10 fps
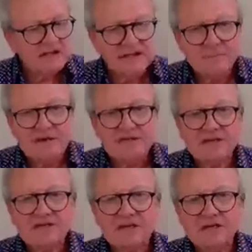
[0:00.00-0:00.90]
a similar
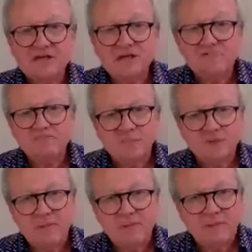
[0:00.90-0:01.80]
sensation.
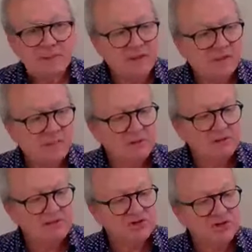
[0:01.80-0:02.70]
Remember, the
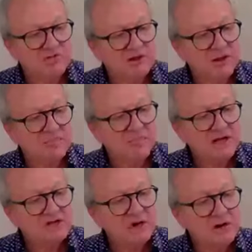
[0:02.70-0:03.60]
bubbles is traveling a
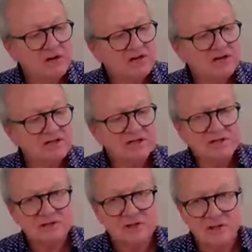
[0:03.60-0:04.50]
much longer
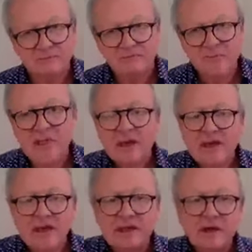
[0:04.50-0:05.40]
distance, so
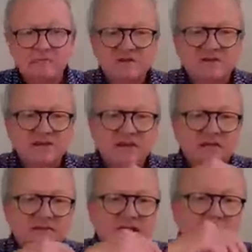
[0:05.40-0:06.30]
it obviously
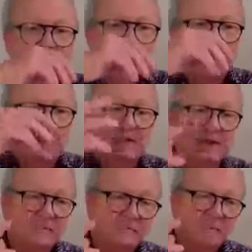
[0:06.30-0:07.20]
is going,
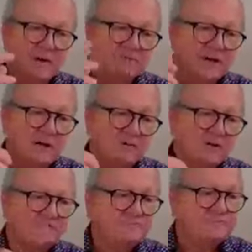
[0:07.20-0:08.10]
and then it pops
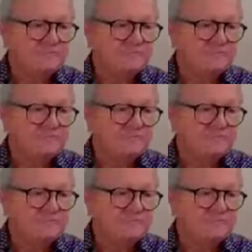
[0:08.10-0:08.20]
out